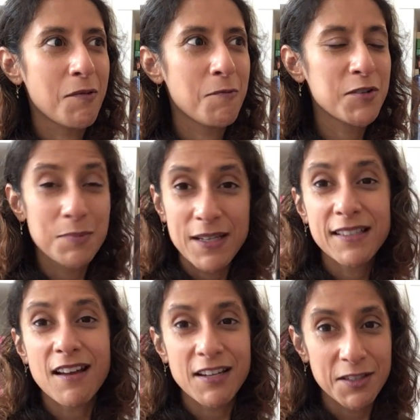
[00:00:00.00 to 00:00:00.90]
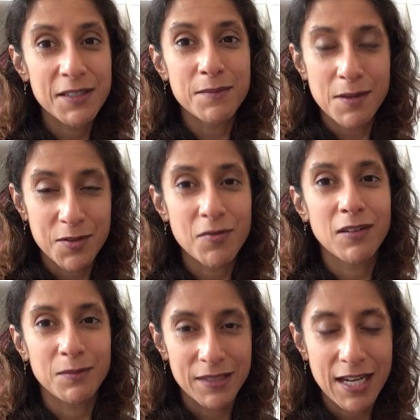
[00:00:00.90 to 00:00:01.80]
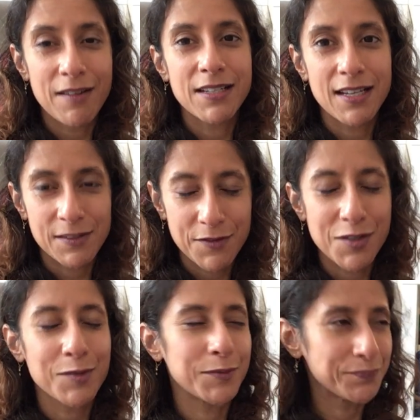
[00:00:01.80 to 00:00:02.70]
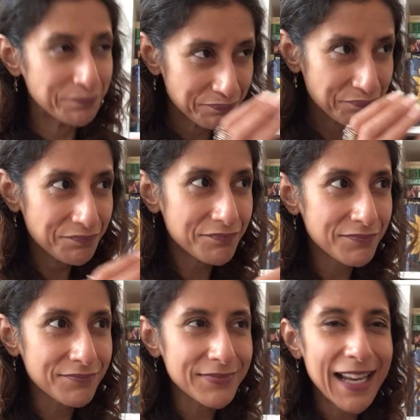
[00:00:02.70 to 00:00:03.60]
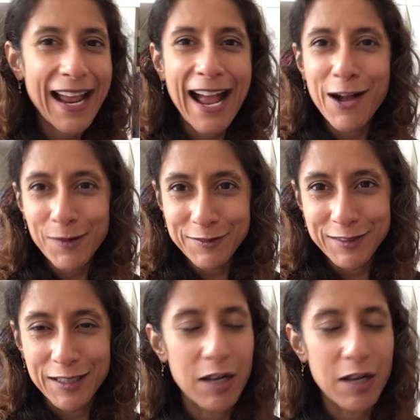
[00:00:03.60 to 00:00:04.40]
which means that I do sometimes struggle with tarot decks for sure. However,